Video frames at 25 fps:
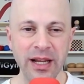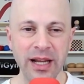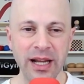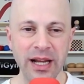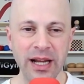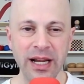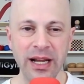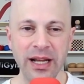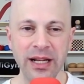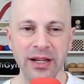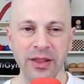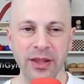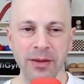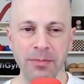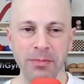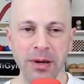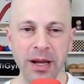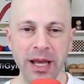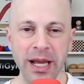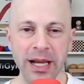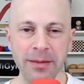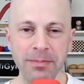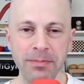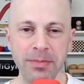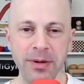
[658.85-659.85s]
and the
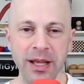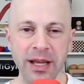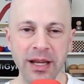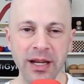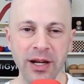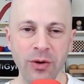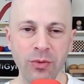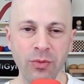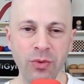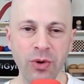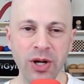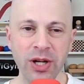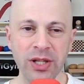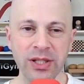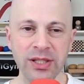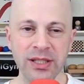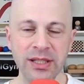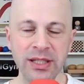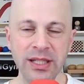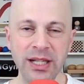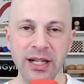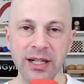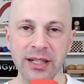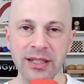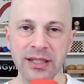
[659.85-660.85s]
black player was
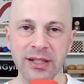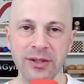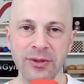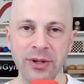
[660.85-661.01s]
Niels